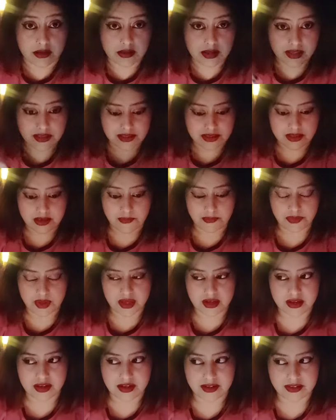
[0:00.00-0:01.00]
It's
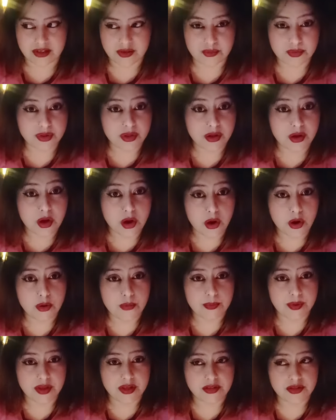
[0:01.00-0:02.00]
something connected with the
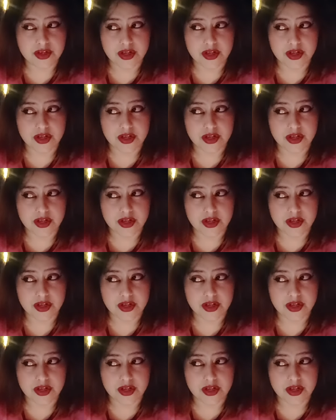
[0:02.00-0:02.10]
garbage,